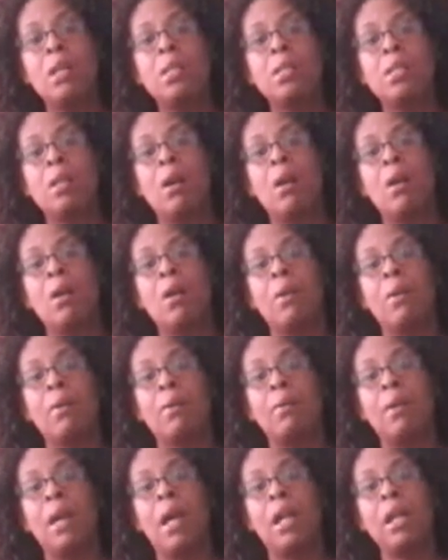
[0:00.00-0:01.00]
So,
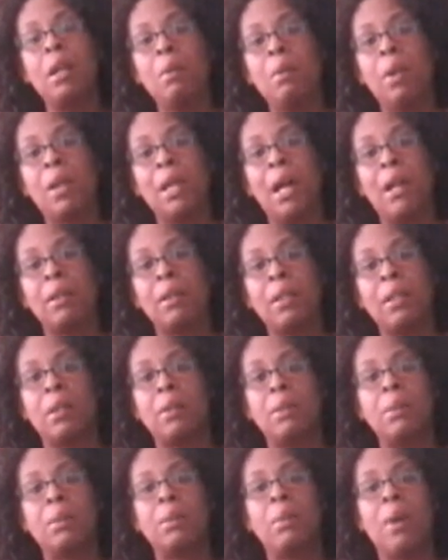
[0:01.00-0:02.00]
anyone out
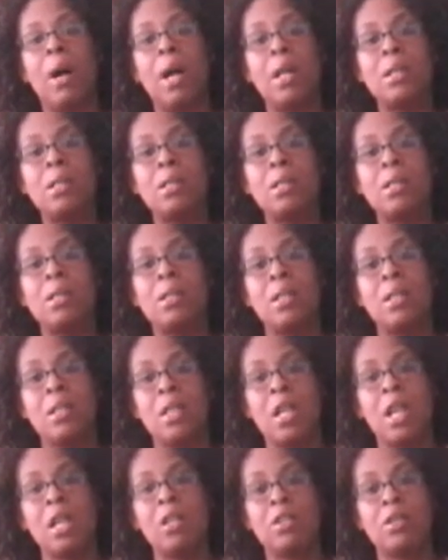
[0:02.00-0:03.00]
there who wants to
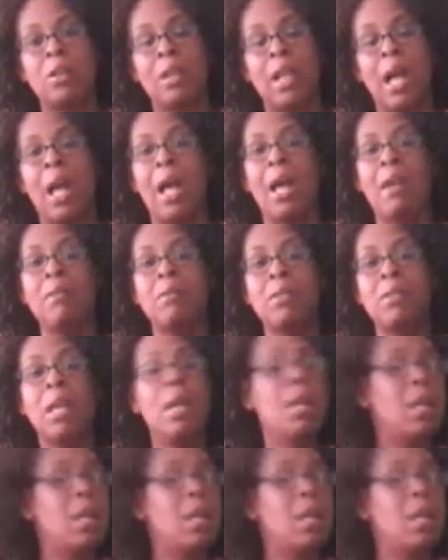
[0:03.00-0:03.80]
change your lives,